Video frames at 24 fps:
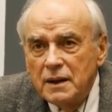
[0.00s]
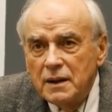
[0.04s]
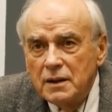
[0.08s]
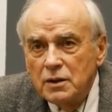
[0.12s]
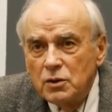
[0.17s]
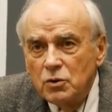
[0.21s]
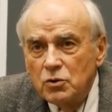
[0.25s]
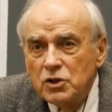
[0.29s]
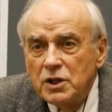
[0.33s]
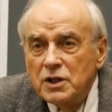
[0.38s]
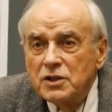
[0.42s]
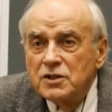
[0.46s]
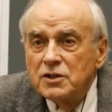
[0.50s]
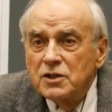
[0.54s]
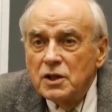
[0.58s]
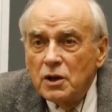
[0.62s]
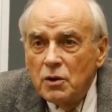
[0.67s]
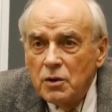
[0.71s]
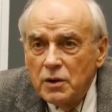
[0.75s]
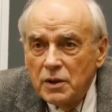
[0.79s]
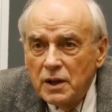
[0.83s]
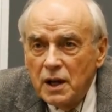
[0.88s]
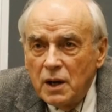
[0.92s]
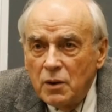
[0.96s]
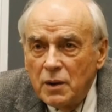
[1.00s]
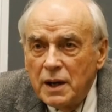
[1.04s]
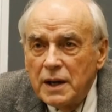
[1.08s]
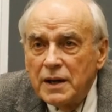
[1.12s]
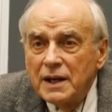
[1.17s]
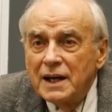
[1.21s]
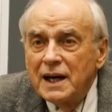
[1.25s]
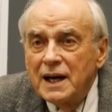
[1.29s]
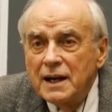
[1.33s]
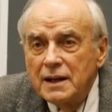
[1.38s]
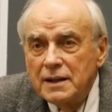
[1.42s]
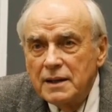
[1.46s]
You just don't know it
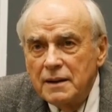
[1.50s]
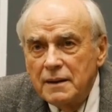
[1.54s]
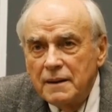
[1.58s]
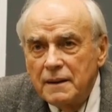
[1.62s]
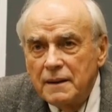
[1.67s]
yet.